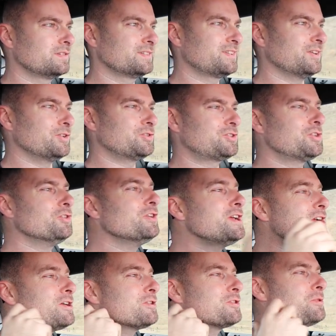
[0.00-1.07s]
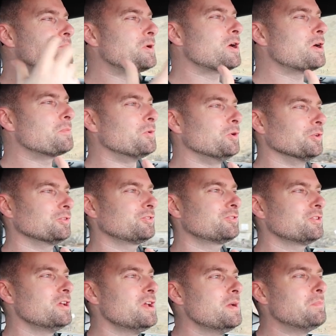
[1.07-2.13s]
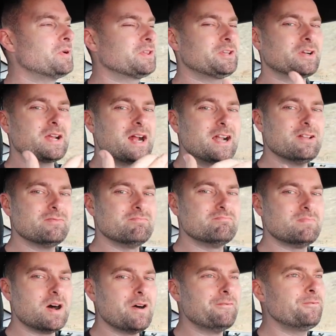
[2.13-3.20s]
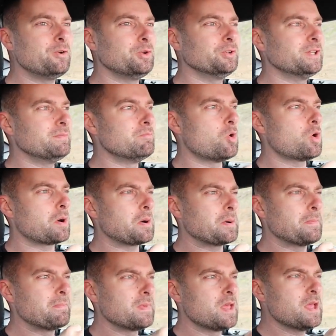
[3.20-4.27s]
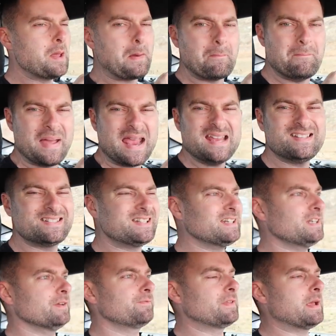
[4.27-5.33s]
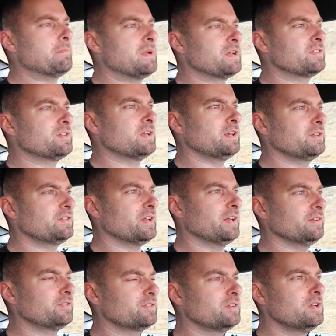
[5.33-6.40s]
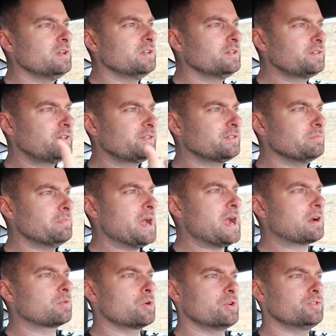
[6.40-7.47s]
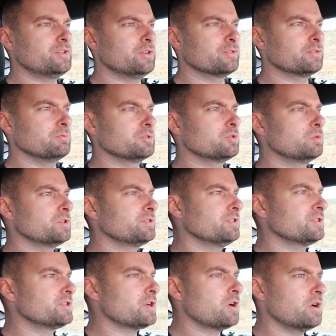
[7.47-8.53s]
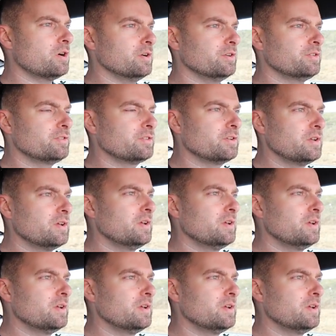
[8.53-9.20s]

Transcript: So you still hear the burbles, but they're kind of muffled and more bassy, if that makes any sense. Let's hit some back roads here, some twists and turns.